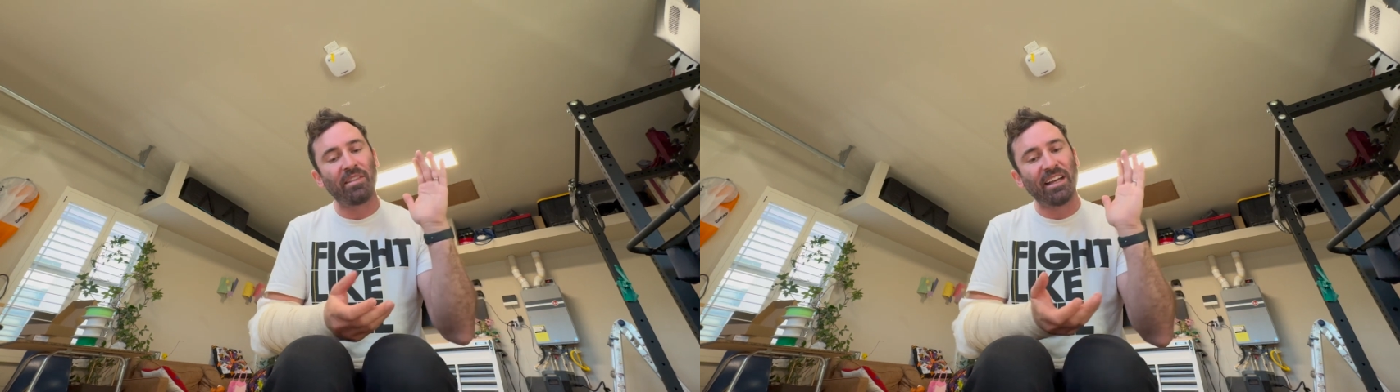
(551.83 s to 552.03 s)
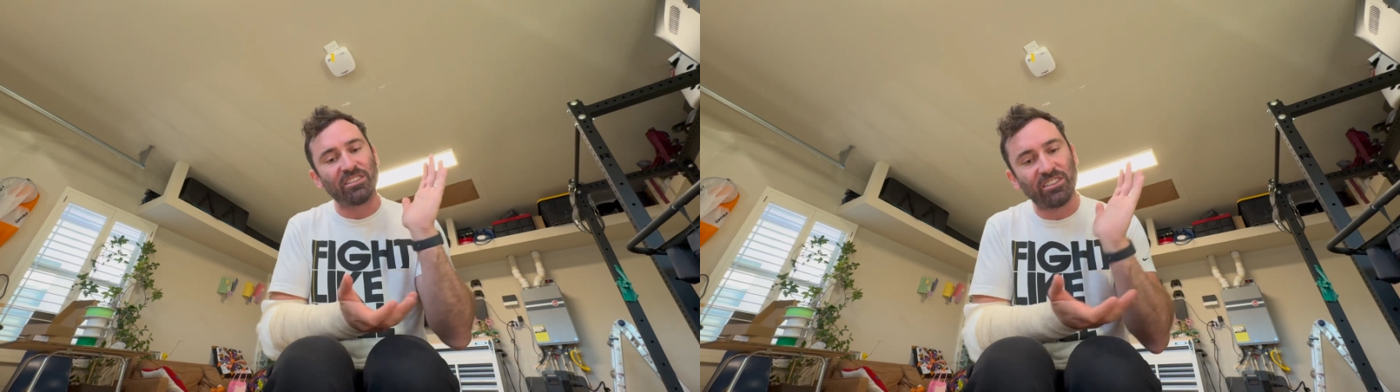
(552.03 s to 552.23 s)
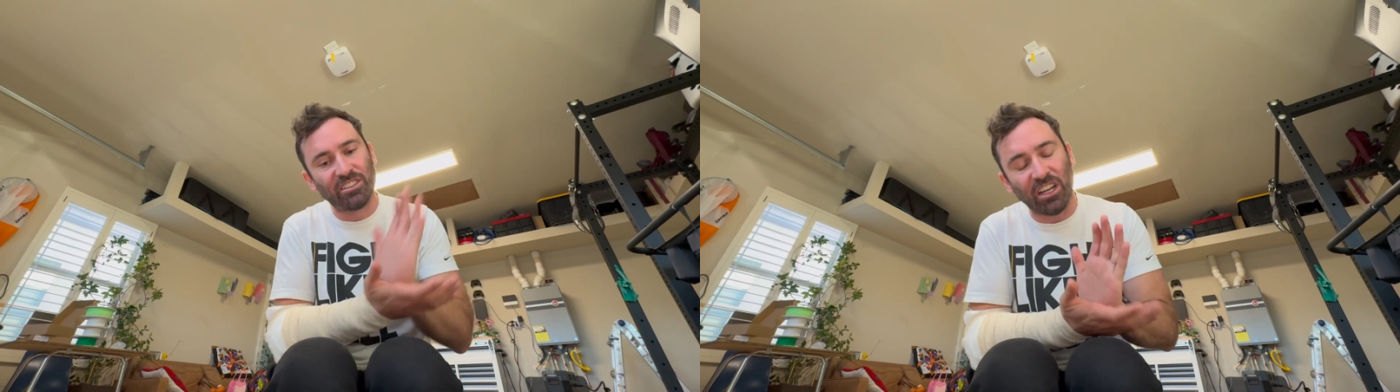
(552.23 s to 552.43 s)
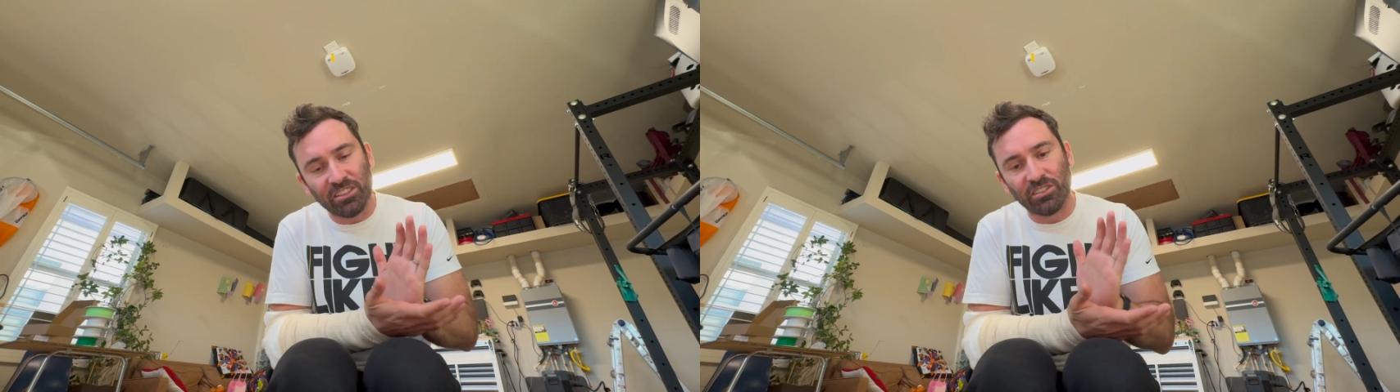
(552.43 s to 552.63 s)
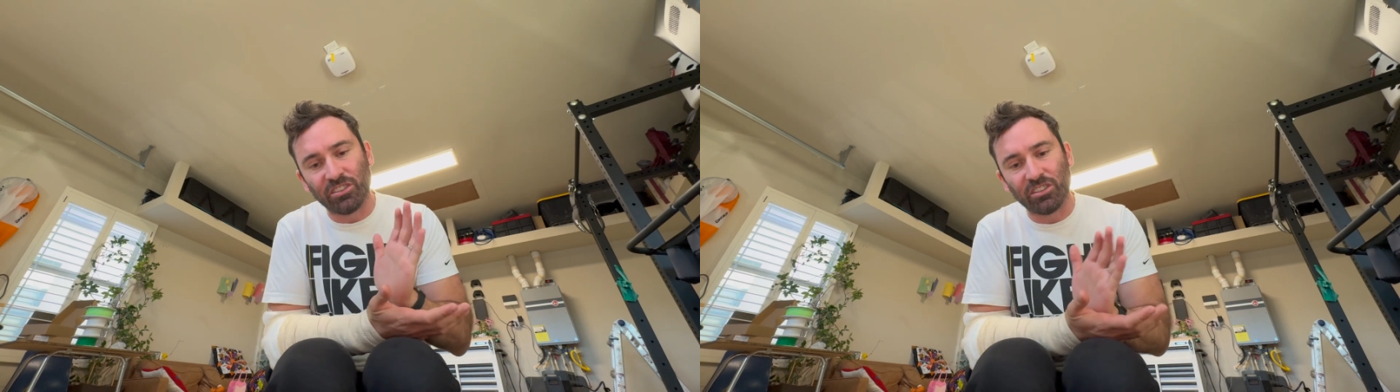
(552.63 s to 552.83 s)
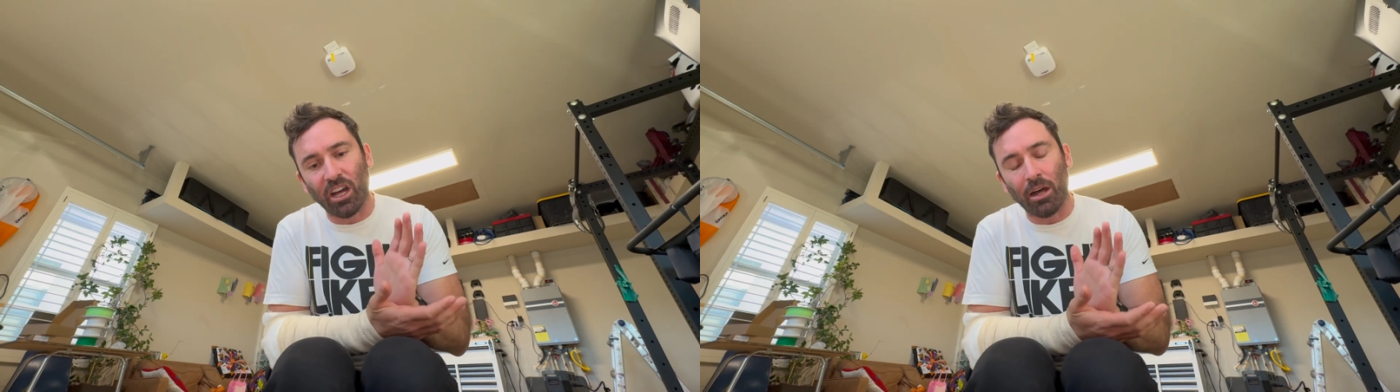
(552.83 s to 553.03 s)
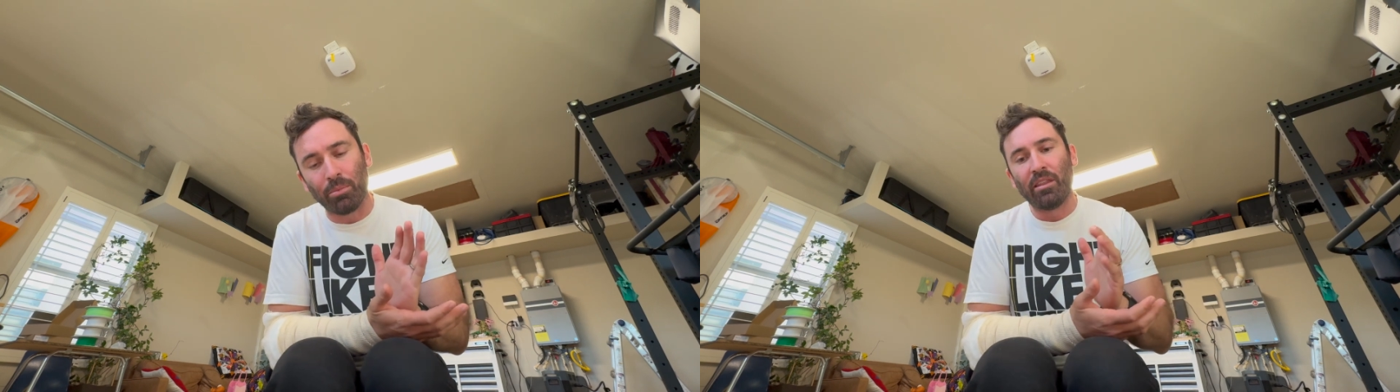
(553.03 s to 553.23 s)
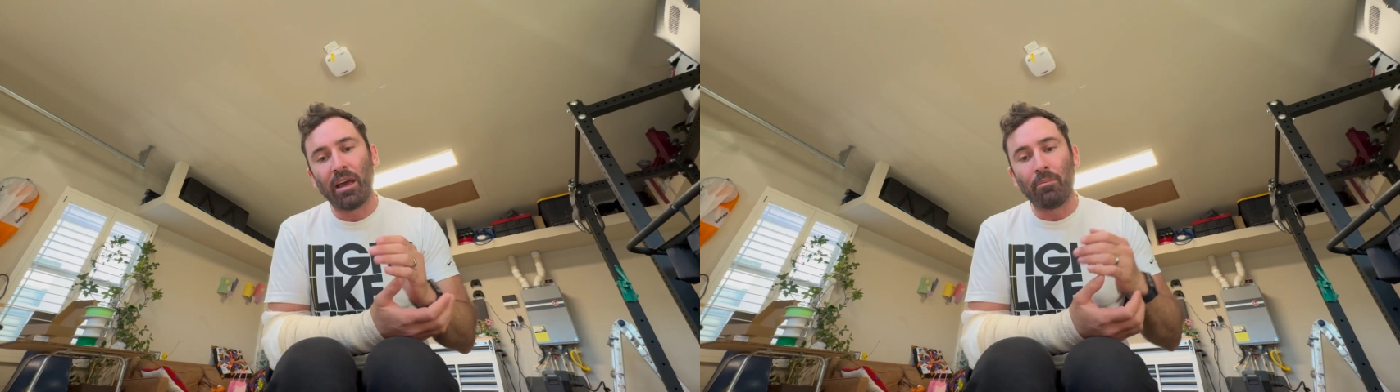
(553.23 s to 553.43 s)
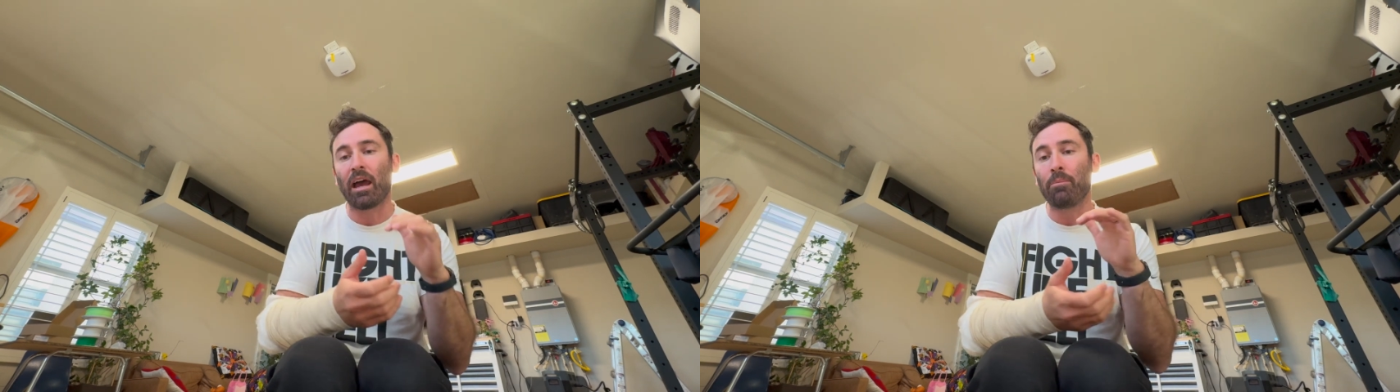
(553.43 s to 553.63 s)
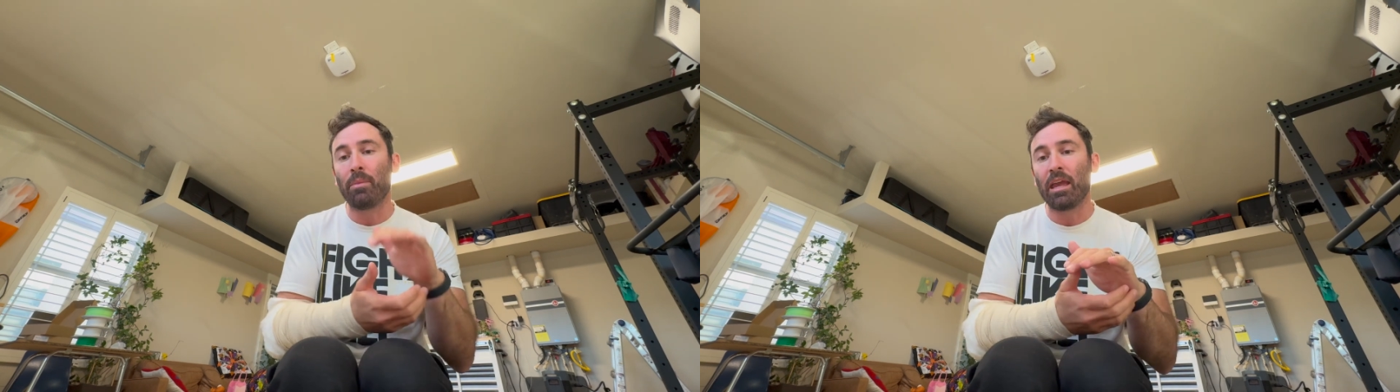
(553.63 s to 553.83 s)
that sudden stop, that
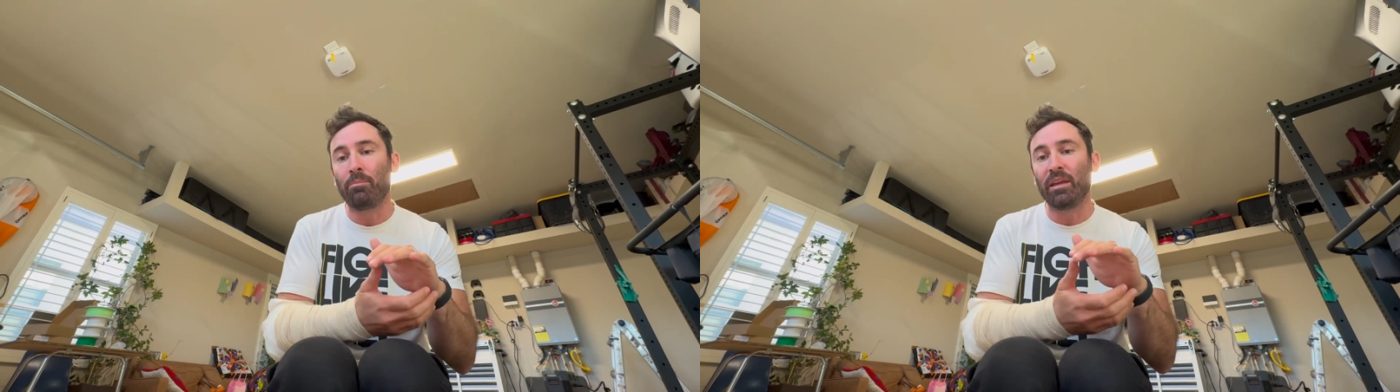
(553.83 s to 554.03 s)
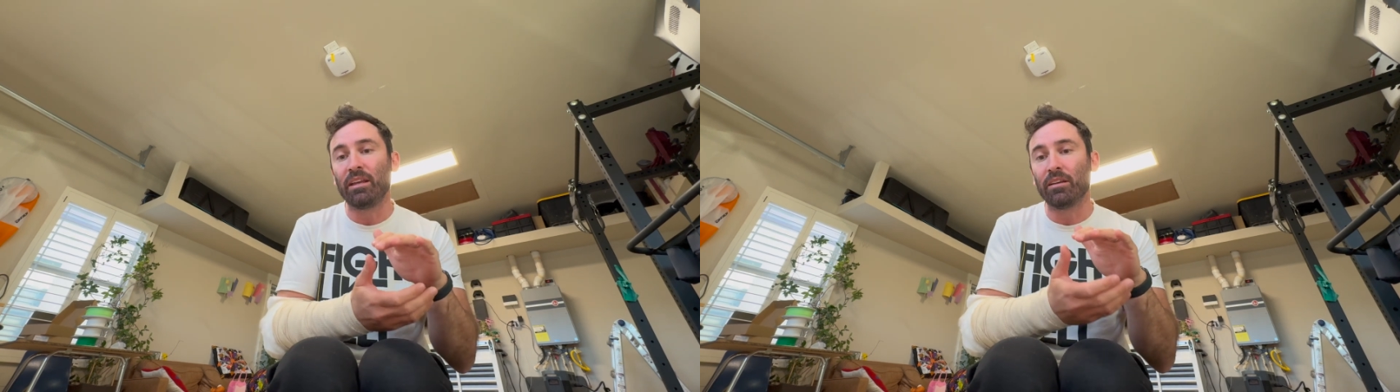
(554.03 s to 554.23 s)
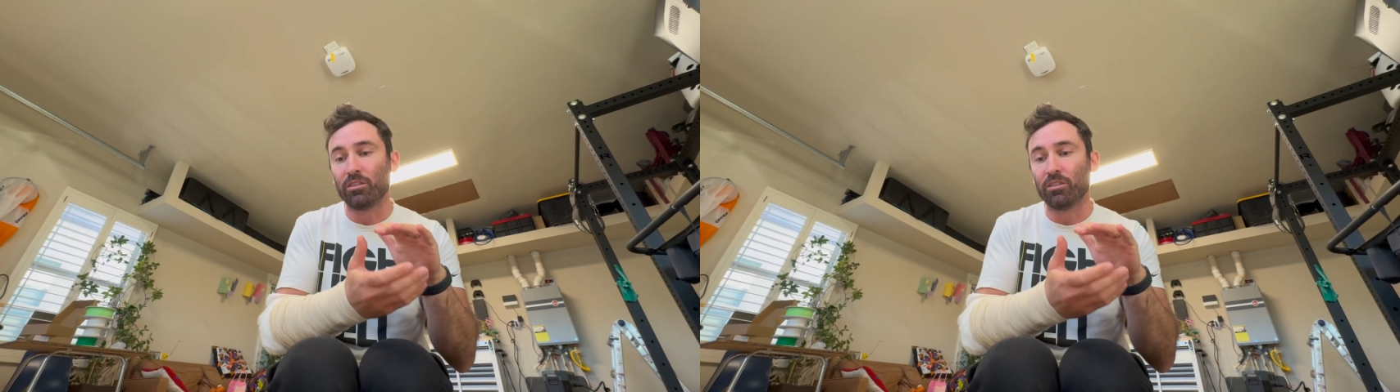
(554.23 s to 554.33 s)
I may be